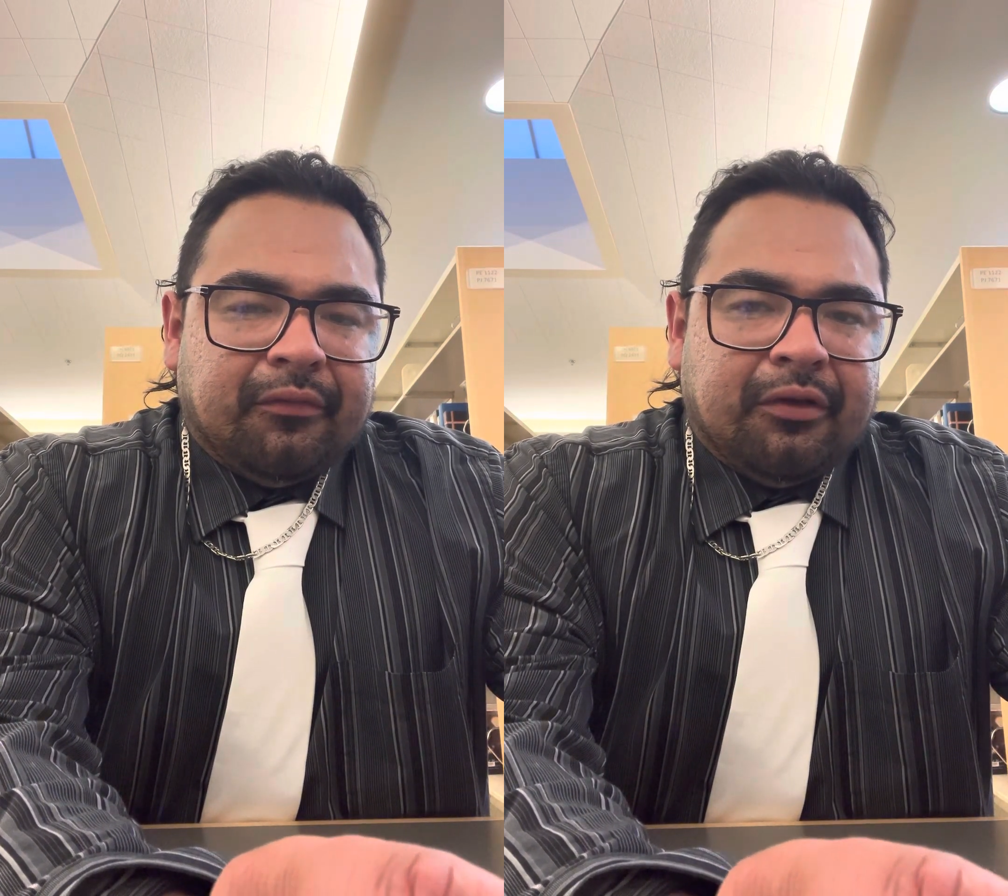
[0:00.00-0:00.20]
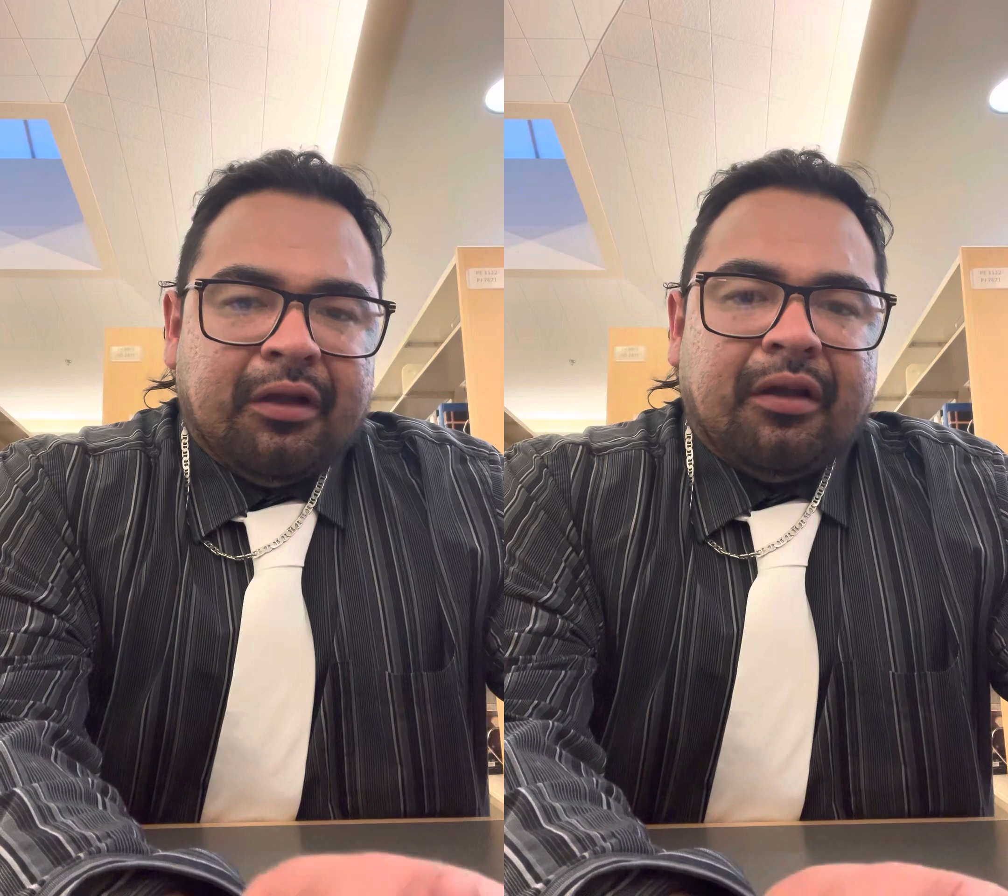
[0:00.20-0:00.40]

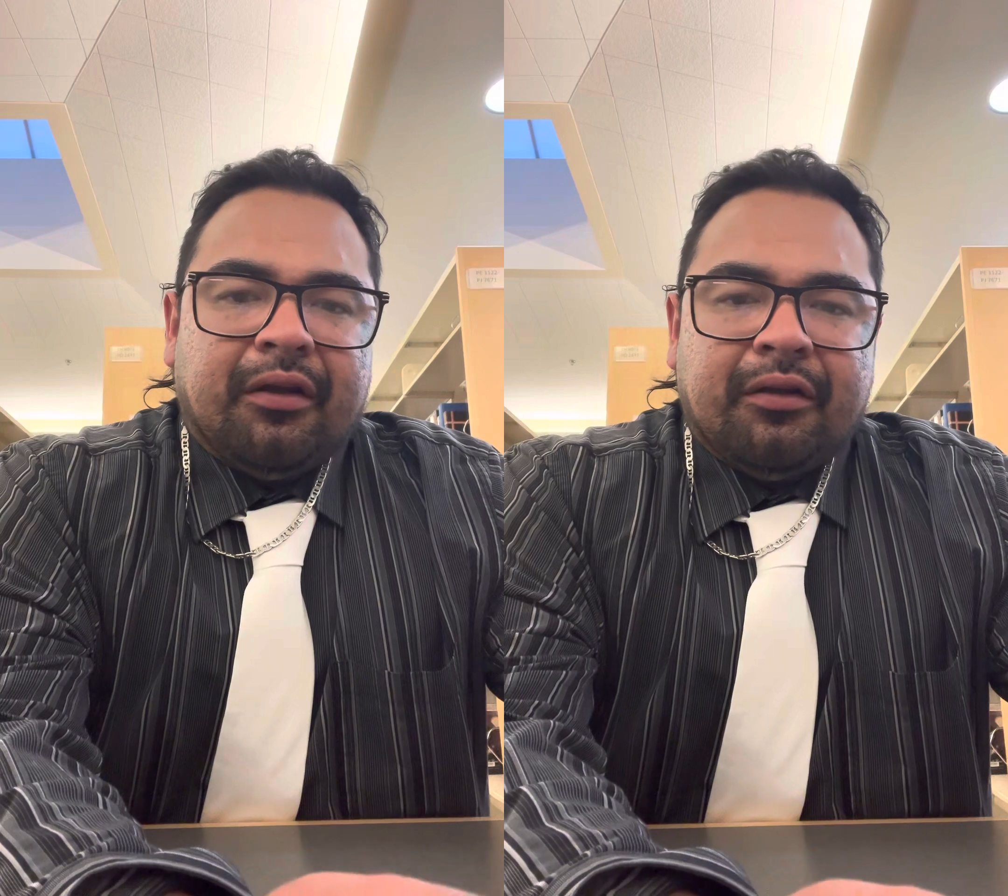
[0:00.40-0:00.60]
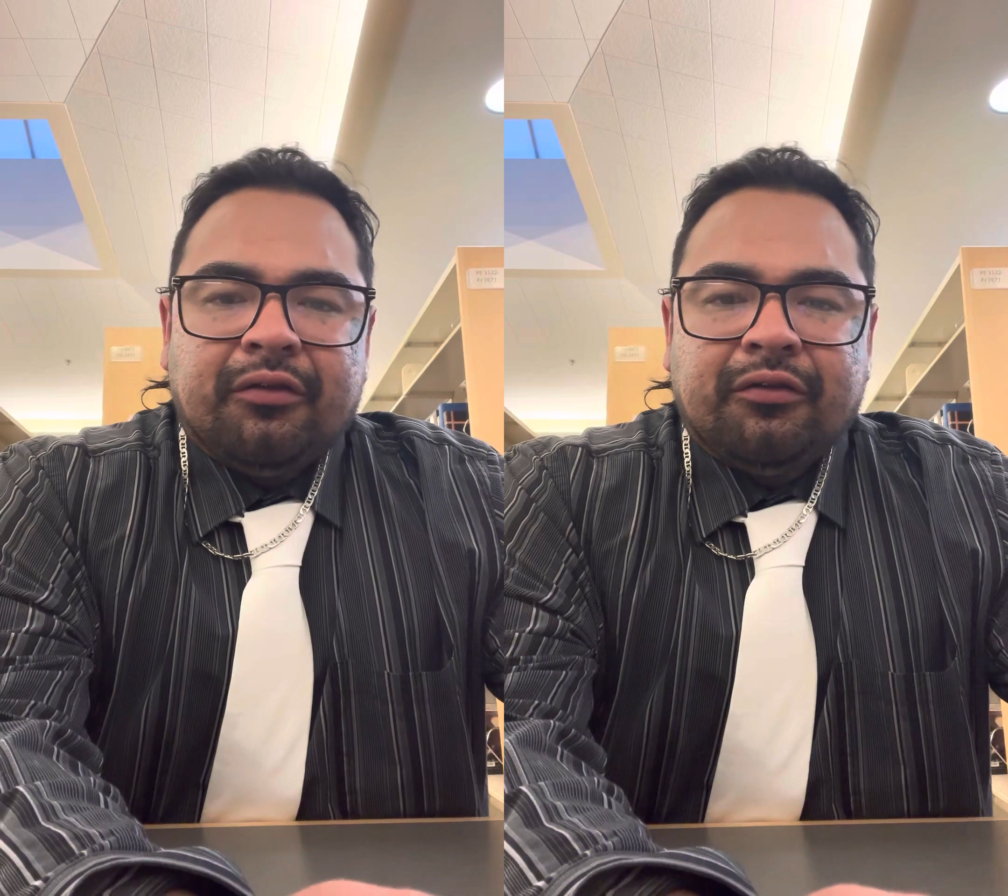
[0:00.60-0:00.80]

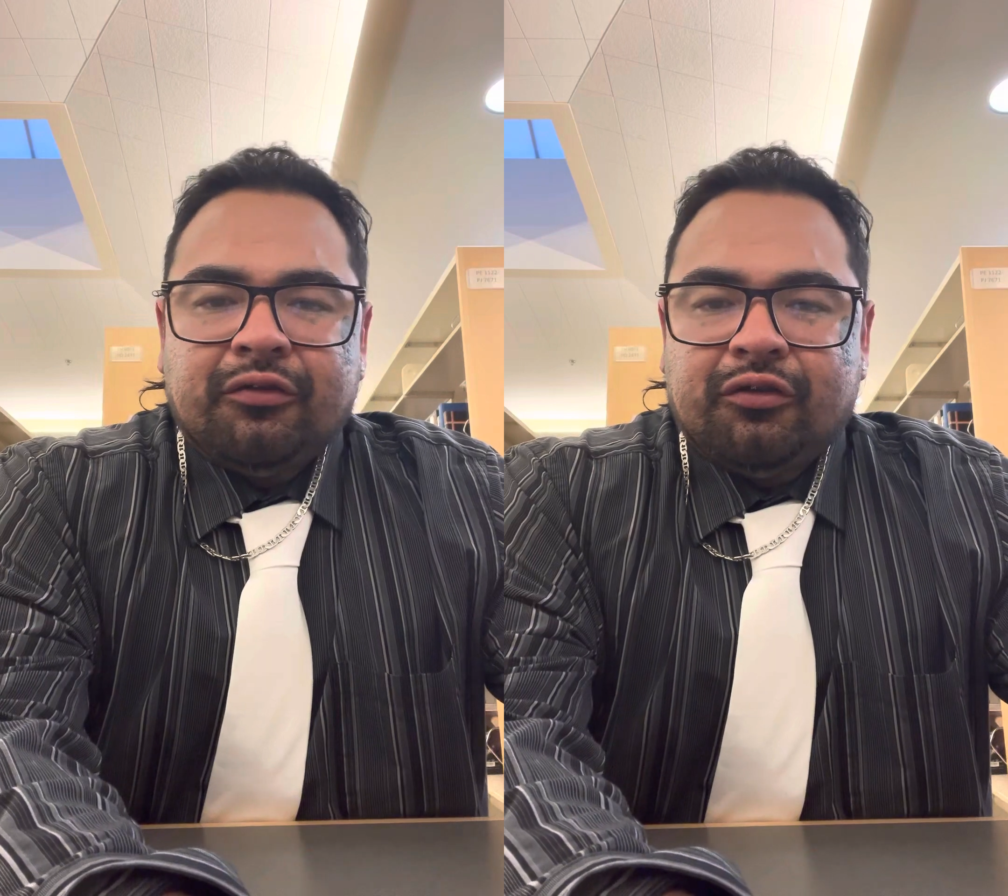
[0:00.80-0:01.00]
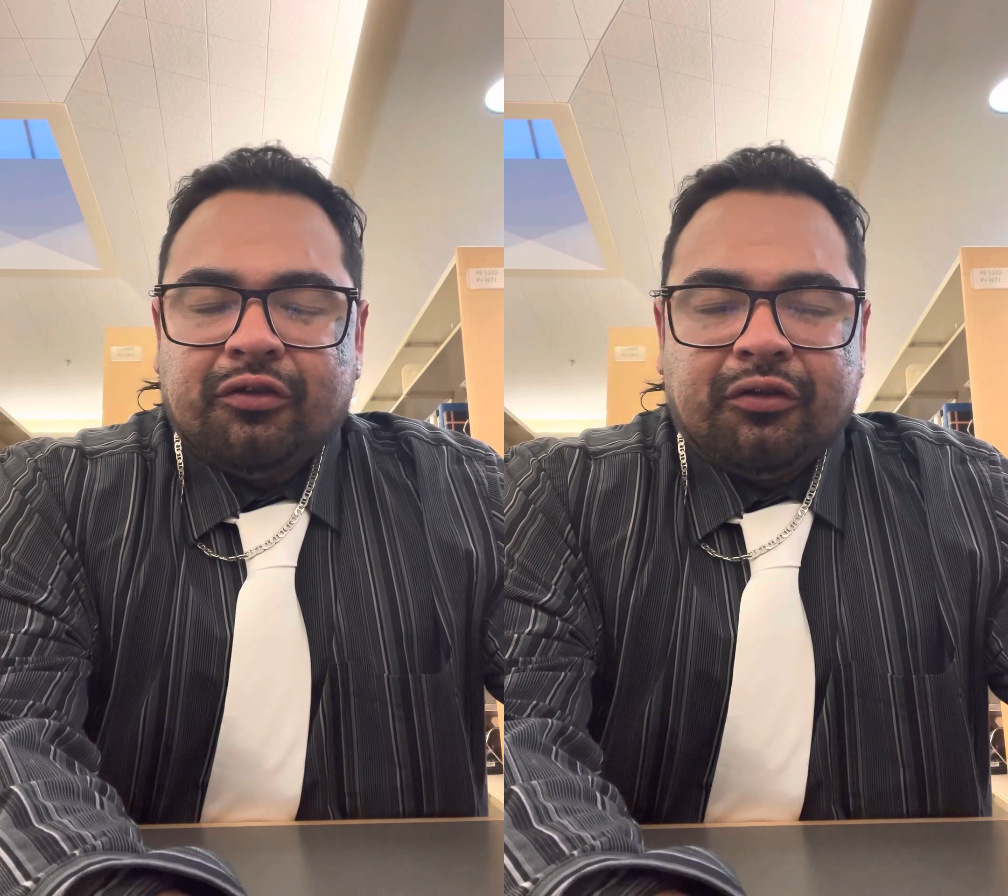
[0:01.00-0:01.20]
yeah,
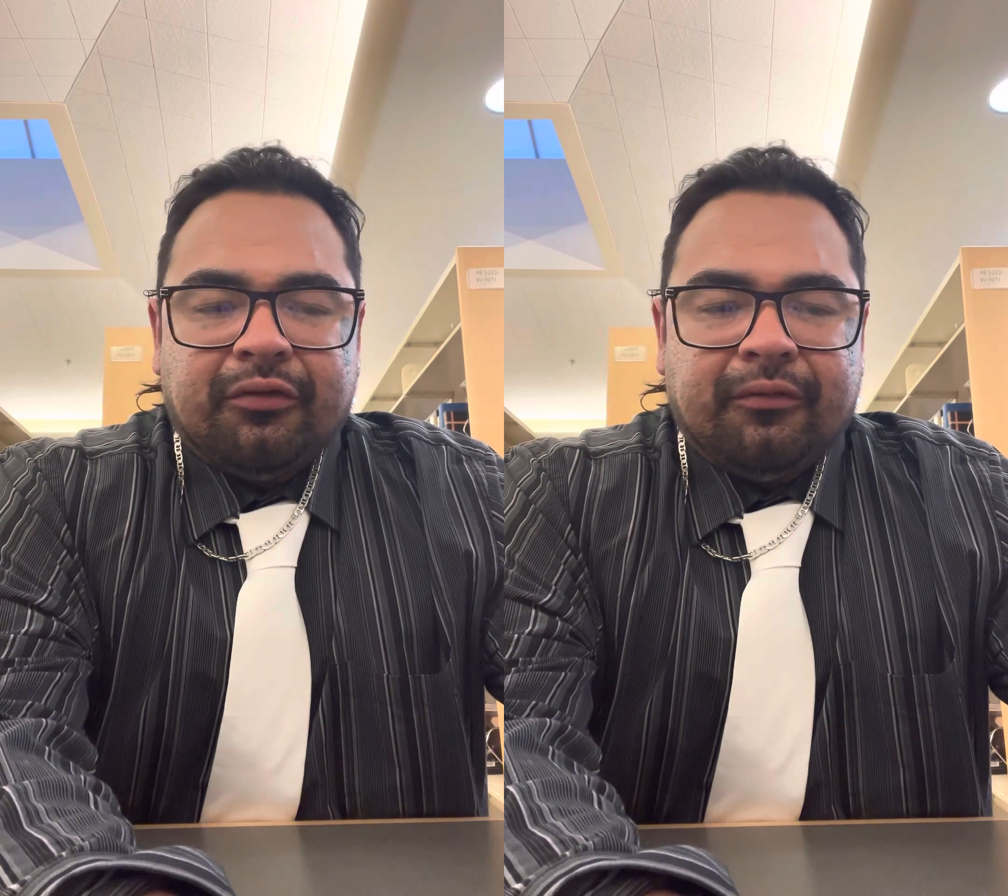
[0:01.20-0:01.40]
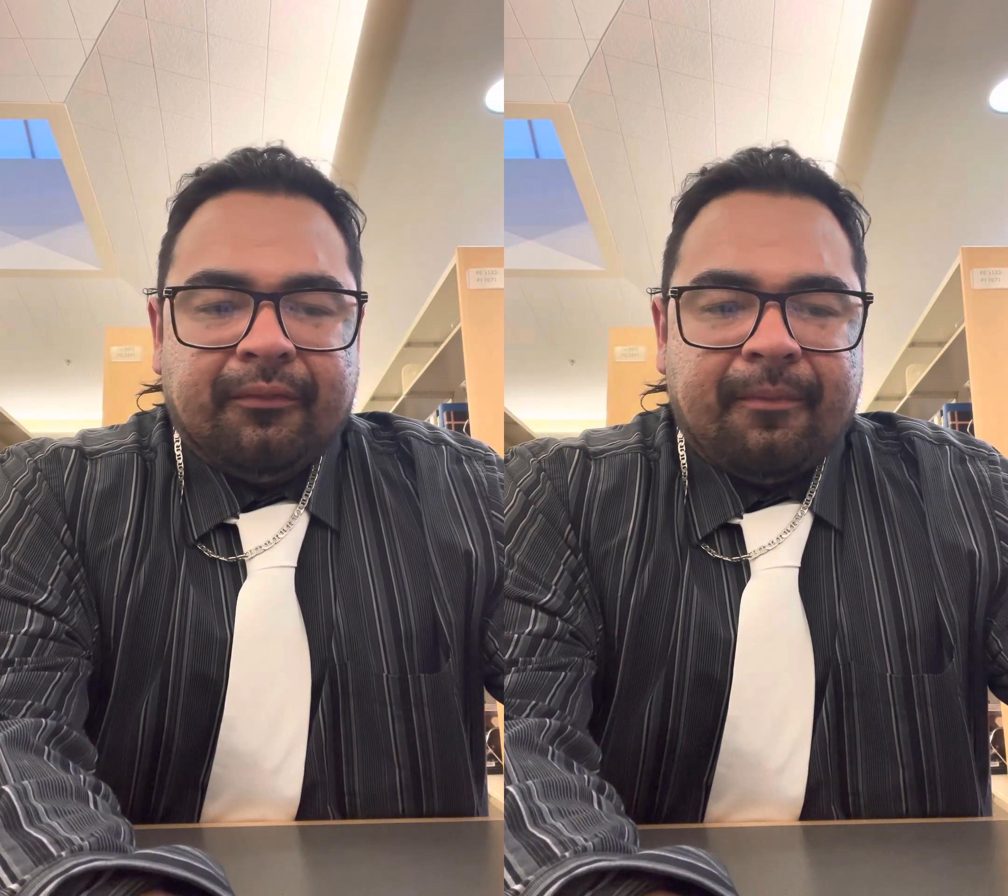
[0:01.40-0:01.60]
so